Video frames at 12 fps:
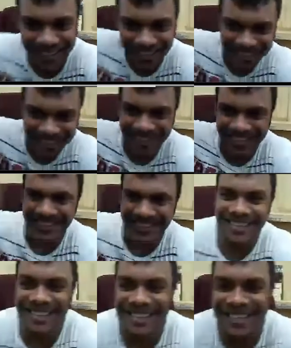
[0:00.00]
So
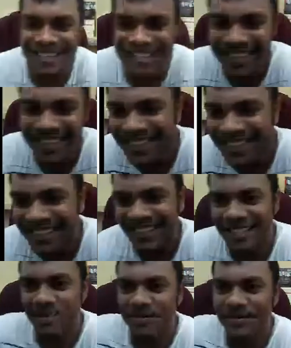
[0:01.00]
where do you get
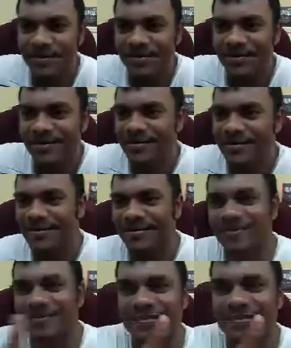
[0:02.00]
your files from?
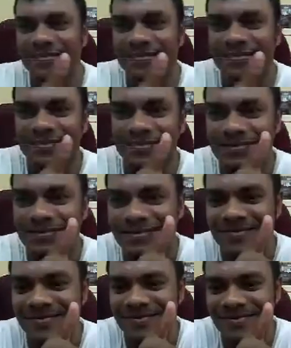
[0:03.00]

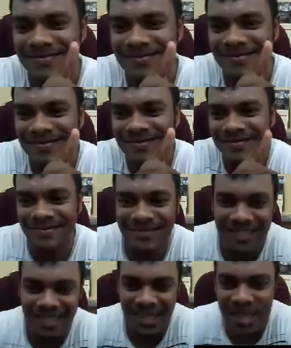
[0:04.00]
You can
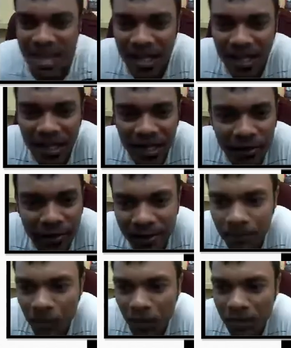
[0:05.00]
upload a
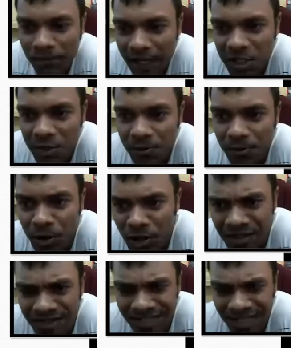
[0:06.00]
file from your
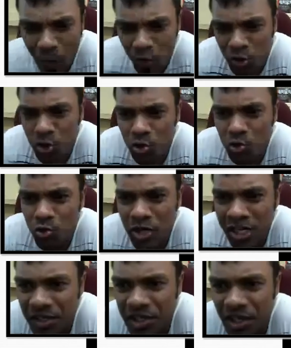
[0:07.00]
computer. If you look at
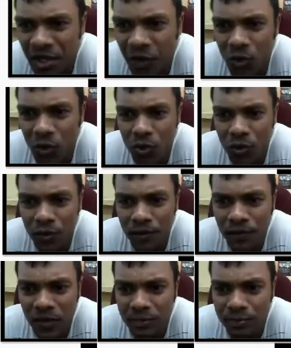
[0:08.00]
this slide,
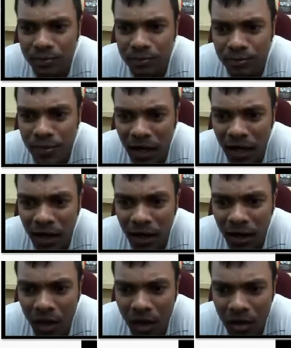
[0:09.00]
who's looking at this
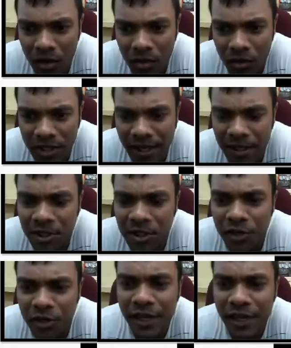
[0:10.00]
slide?
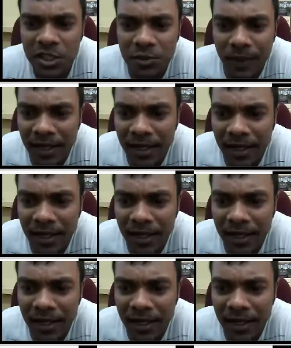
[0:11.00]
Hands up.